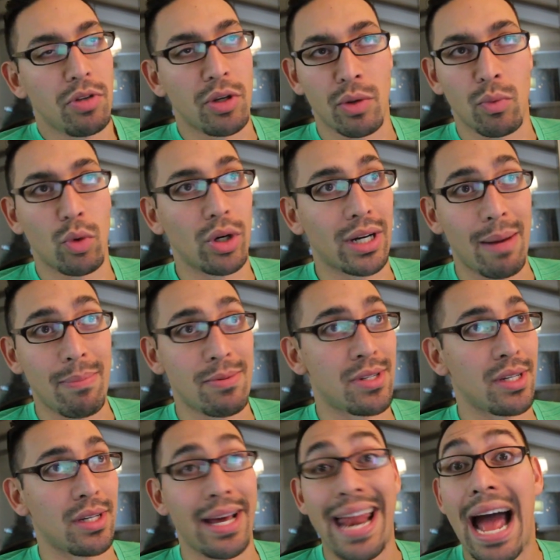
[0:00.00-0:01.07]
You can work up
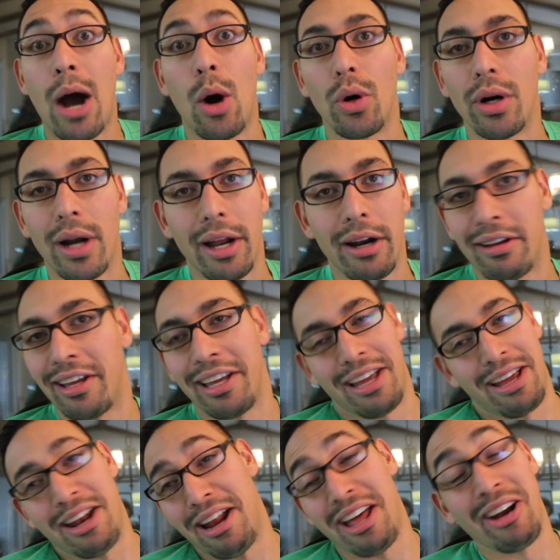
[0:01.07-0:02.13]
to an hour. I
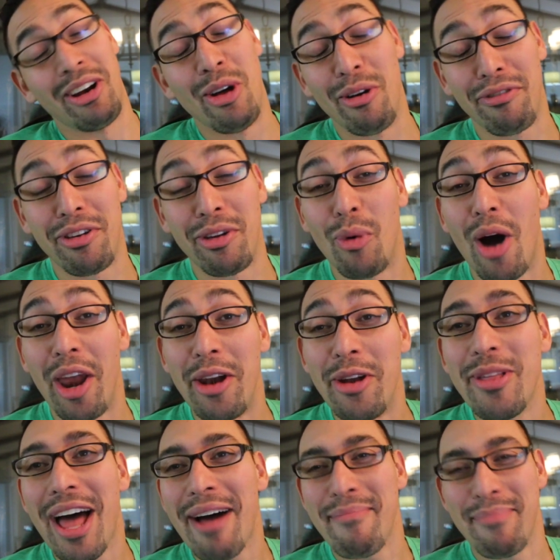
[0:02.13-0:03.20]
don't know if you want to
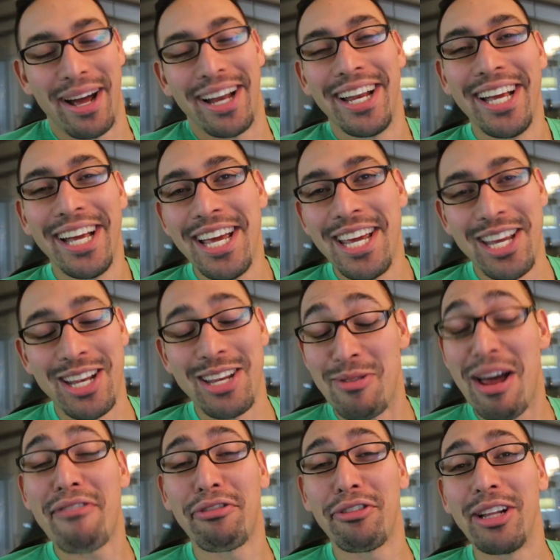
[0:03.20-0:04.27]
do that, but you
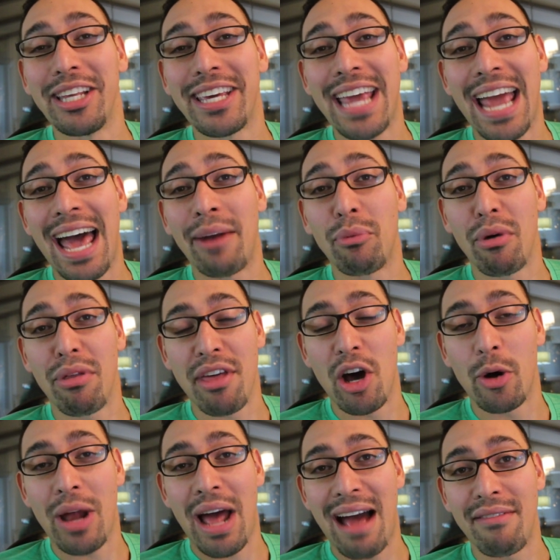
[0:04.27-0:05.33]
definitely can
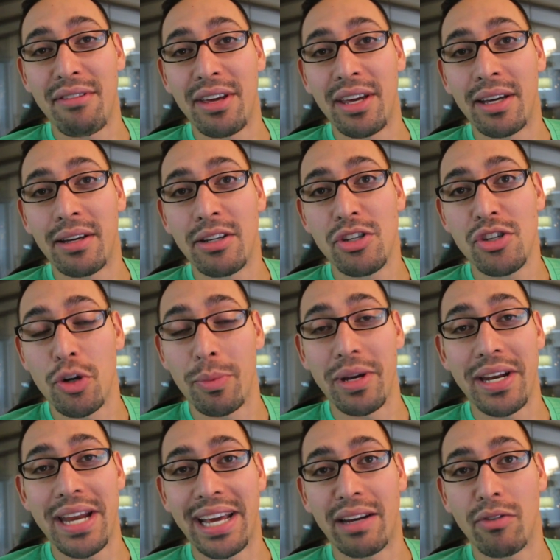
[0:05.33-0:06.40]
without having too
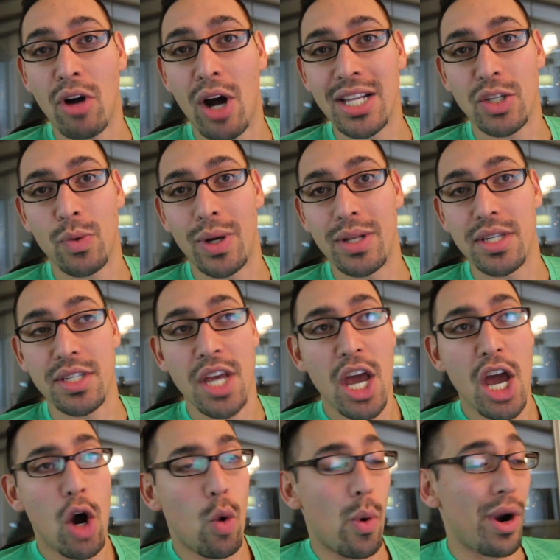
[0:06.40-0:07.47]
many negative consequences.
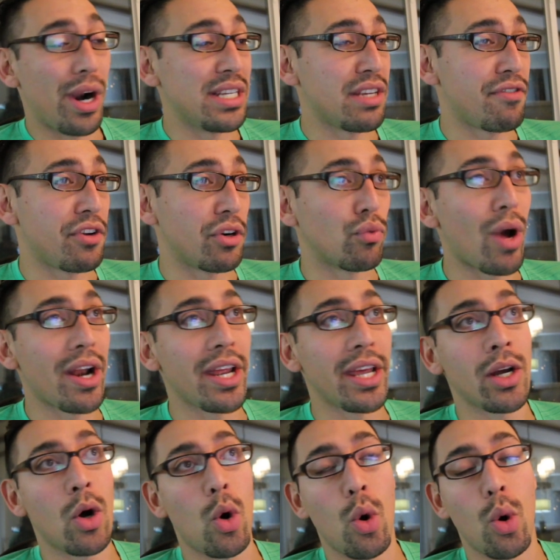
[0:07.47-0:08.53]
Whereas if you're
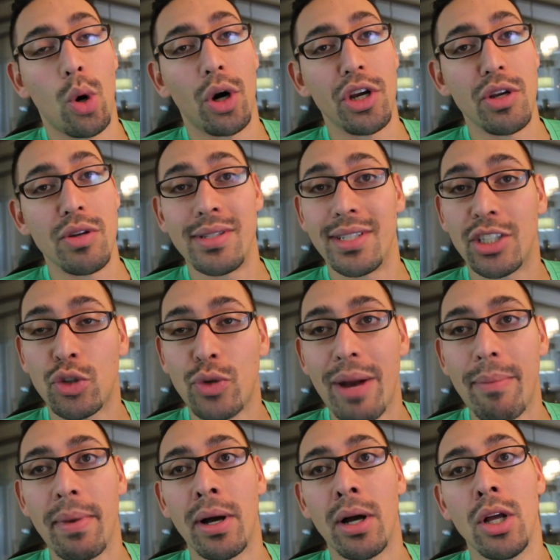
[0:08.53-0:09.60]
running or using the
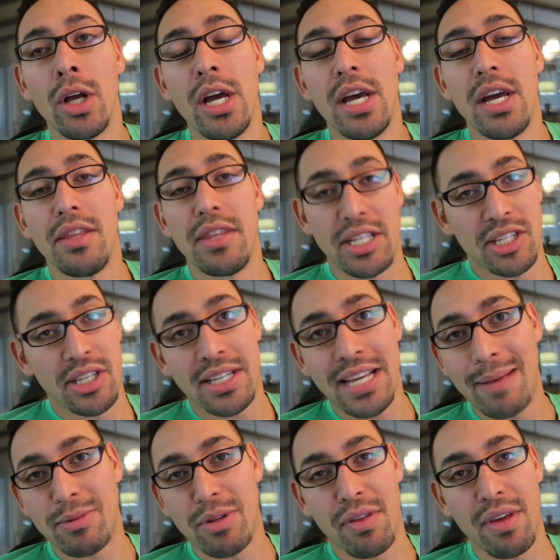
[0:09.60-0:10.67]
treadmill, these are the
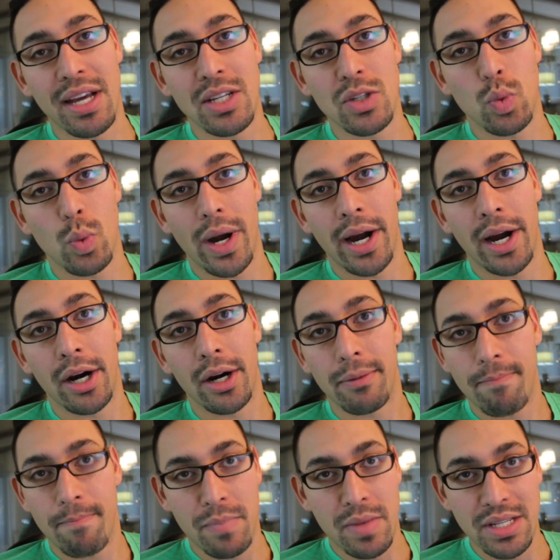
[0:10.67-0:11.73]
types of things
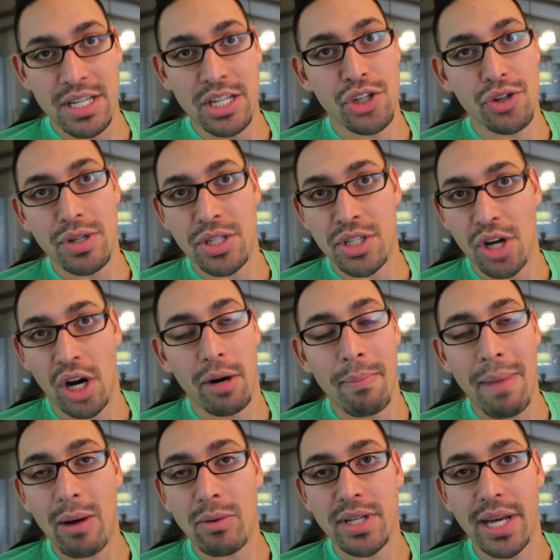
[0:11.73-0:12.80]
where these injuries start
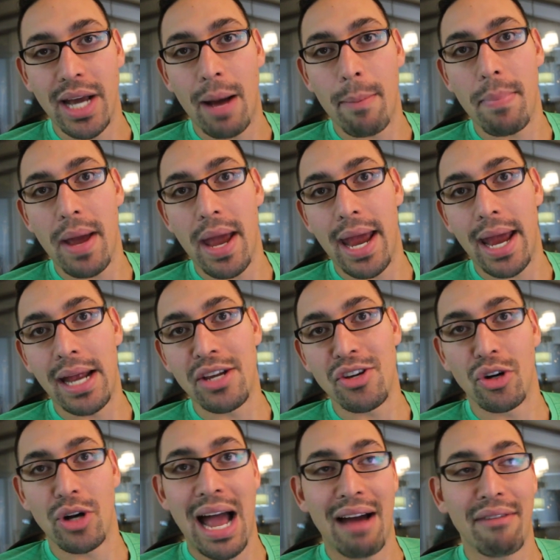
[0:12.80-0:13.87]
mounting up, and
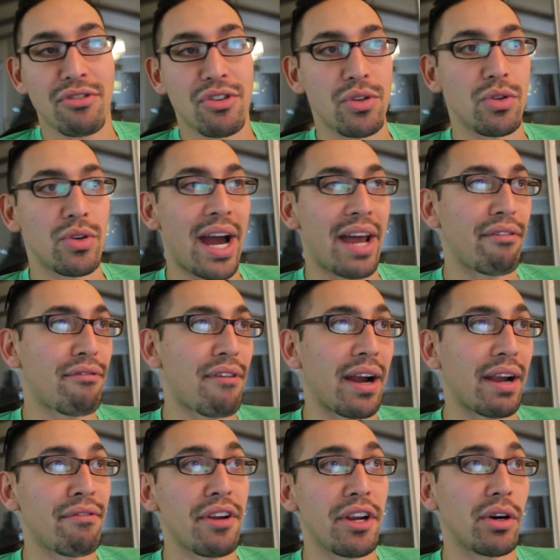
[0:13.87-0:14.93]
you'll have to kind
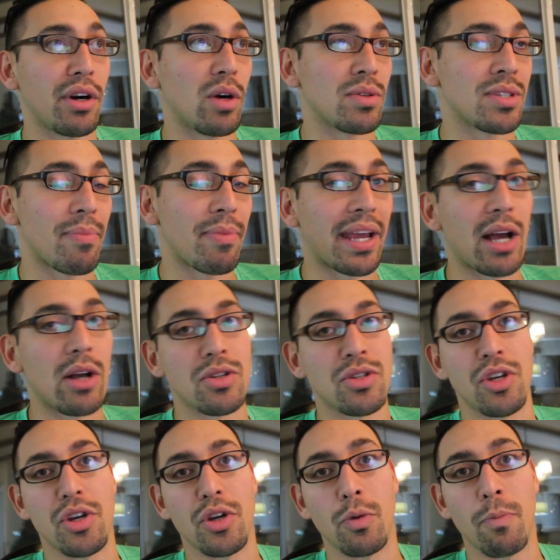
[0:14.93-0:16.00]
of figure out something else
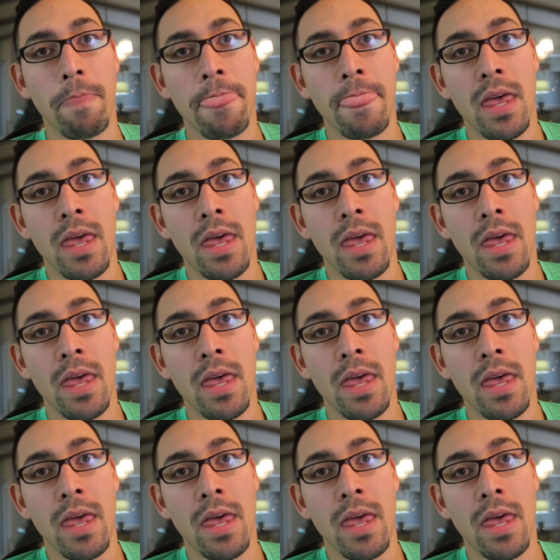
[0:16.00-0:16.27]
to do.